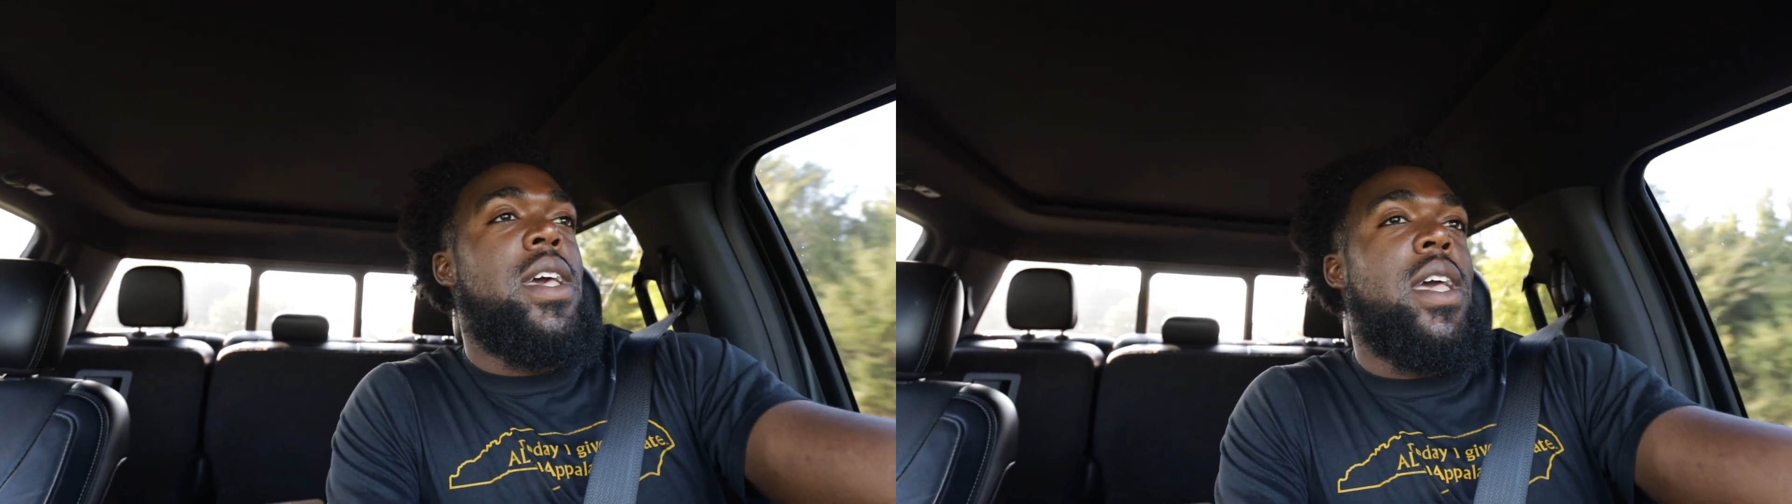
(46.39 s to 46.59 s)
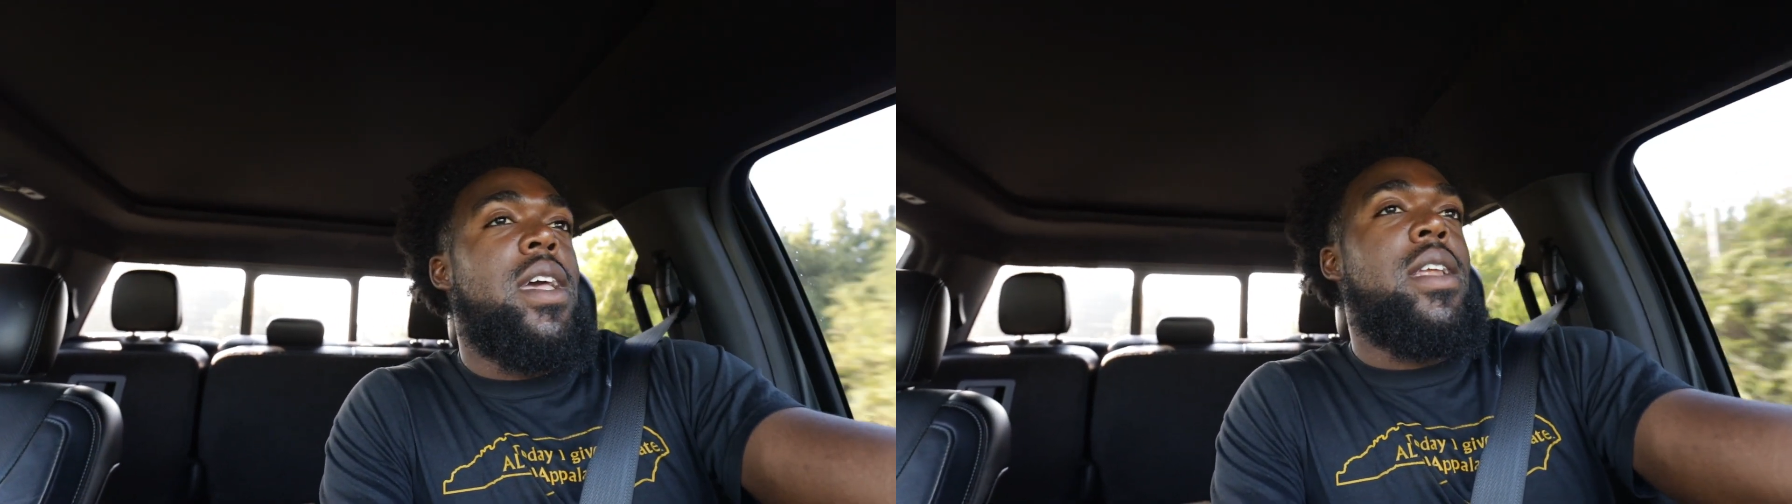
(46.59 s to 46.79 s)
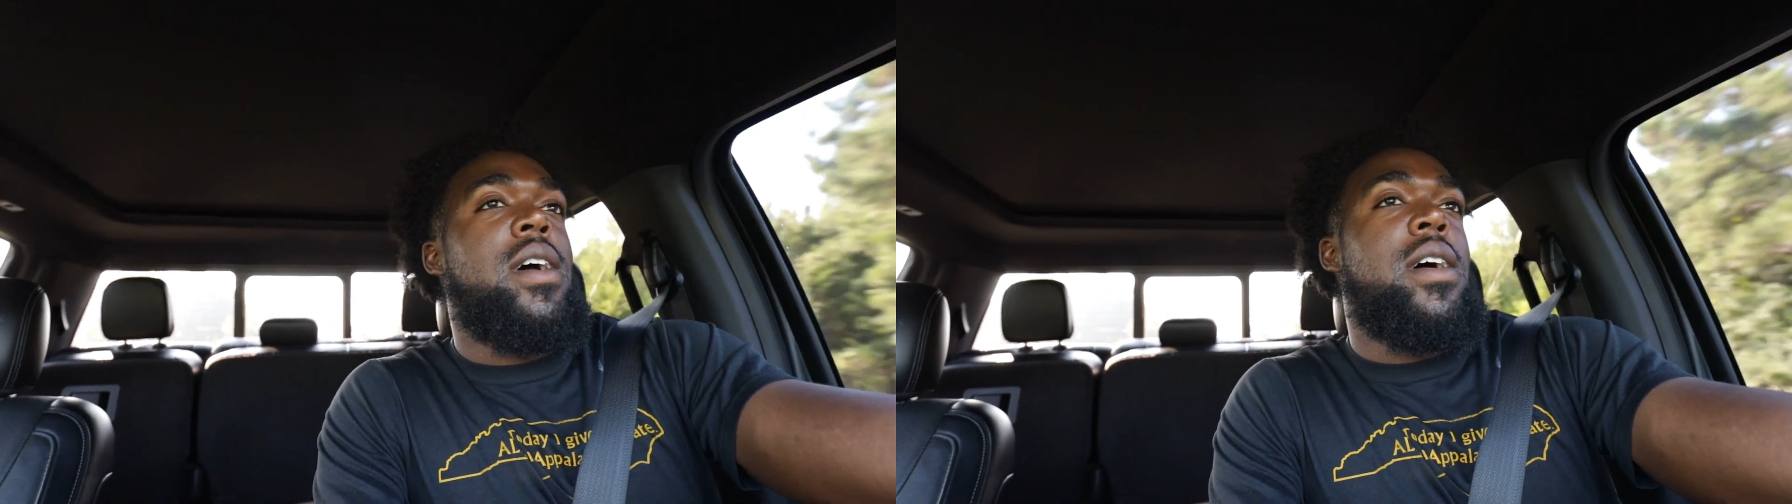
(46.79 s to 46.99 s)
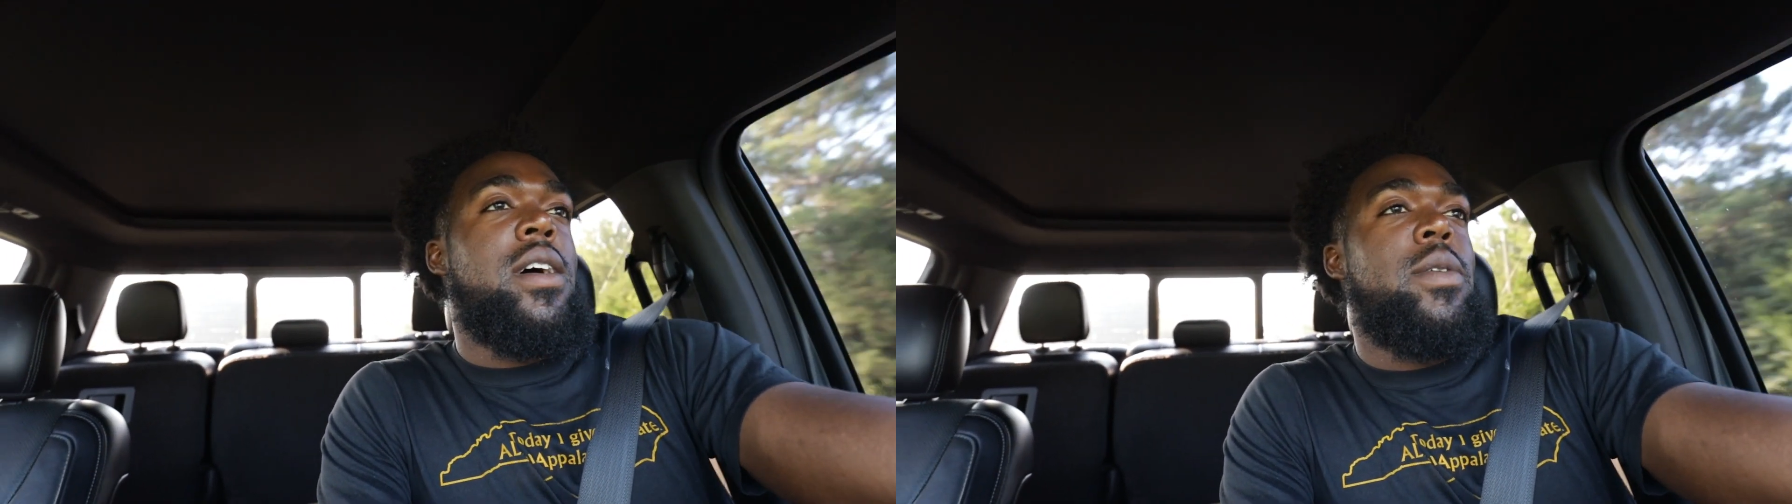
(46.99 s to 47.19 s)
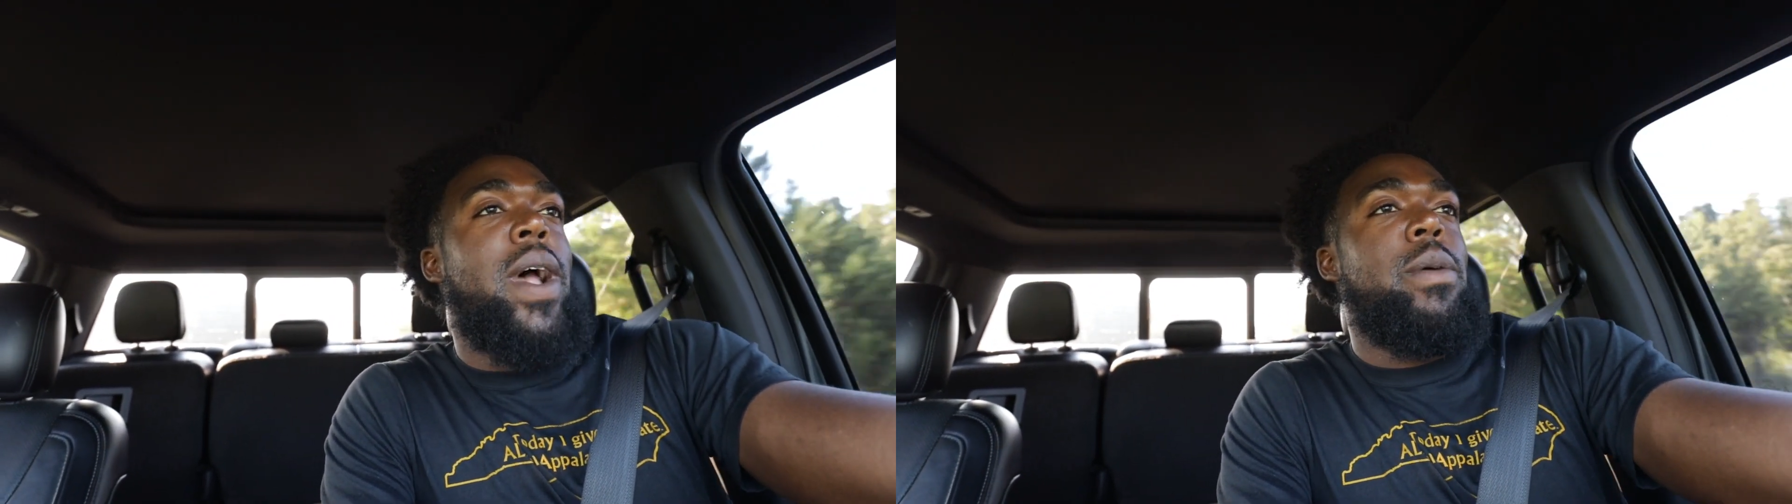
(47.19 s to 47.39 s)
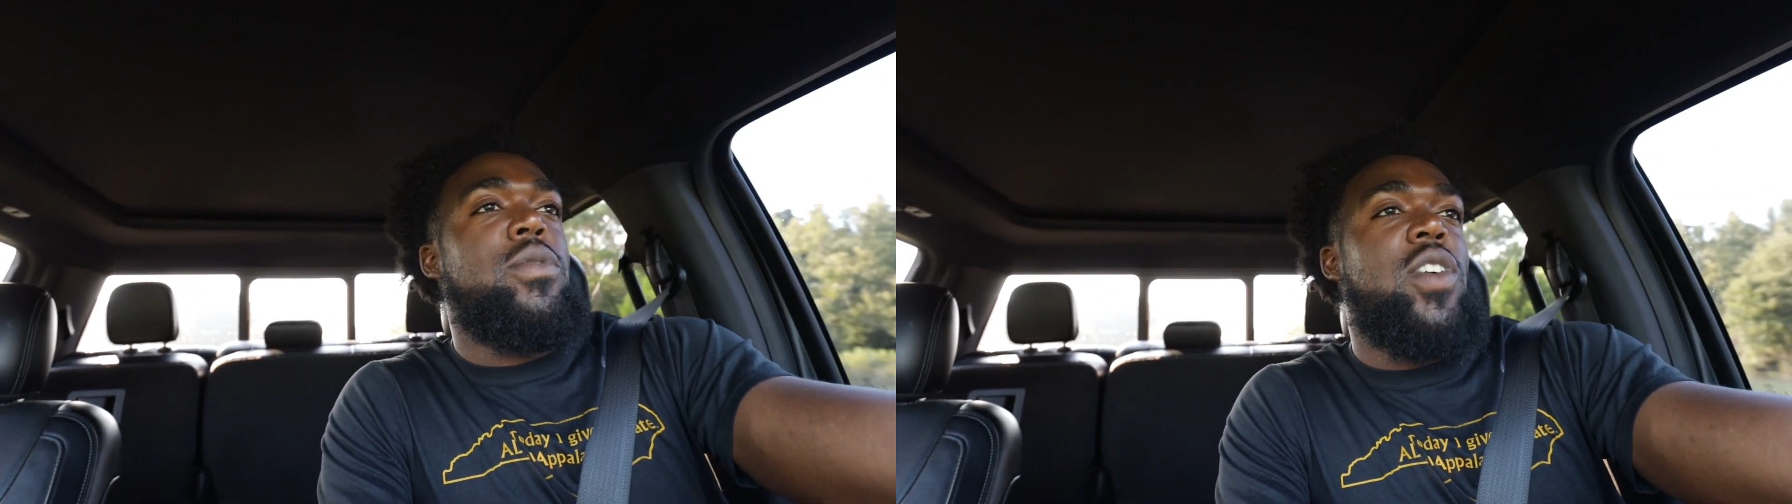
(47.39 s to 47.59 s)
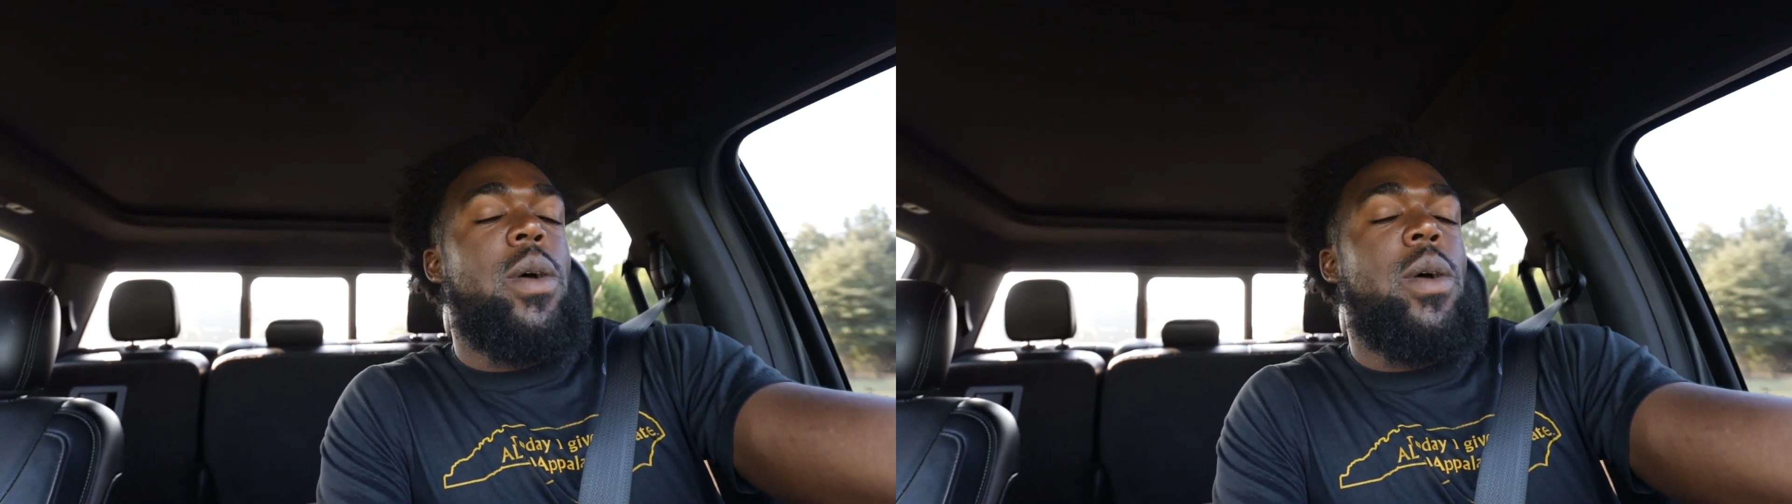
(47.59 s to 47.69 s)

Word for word: and uh, probably